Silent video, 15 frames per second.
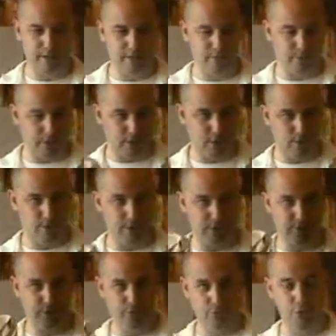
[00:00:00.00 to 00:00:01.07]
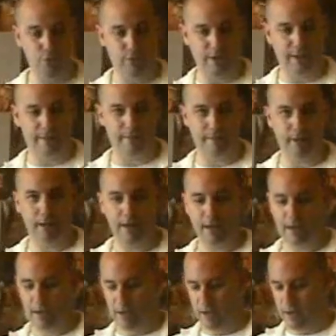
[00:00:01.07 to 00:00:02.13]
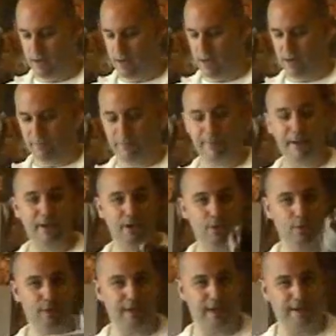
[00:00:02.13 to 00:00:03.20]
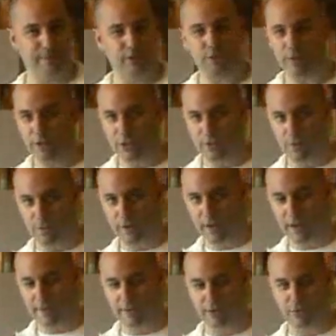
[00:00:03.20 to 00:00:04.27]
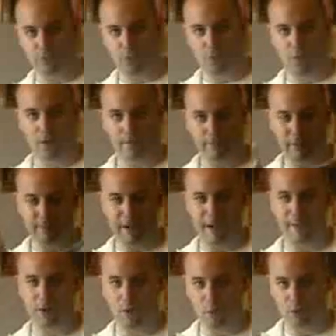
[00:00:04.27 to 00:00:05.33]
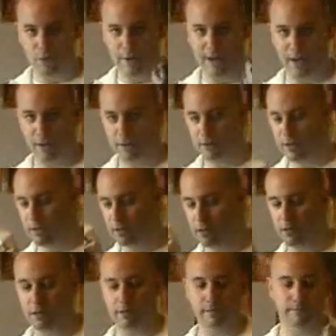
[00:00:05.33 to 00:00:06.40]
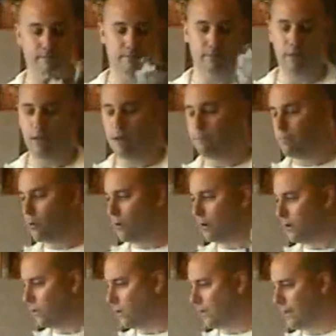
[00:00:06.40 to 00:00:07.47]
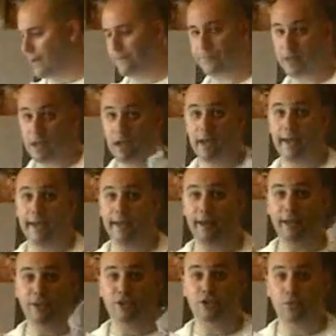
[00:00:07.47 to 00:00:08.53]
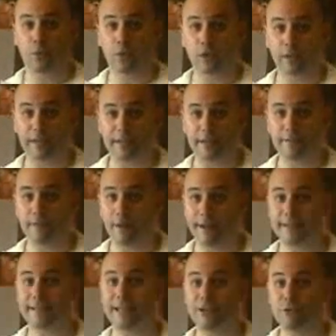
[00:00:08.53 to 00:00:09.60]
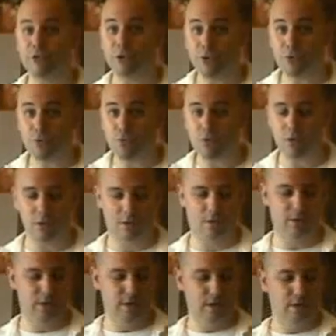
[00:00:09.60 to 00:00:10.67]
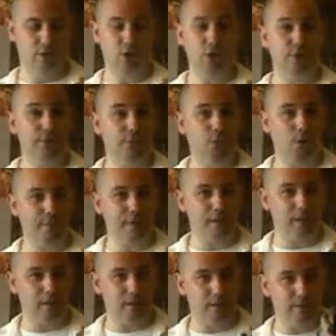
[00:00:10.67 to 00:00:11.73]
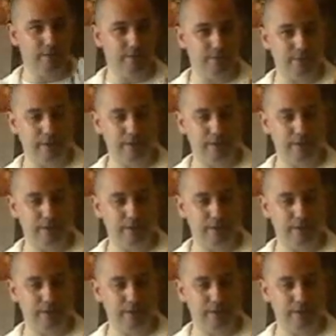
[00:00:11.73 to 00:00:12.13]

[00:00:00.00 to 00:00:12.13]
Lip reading: this. You want to go this route and prepare your own canvas, stretch your own canvas raw, and prepare the whole ground and support and all that. I strongly advise that you do. It's a good formula to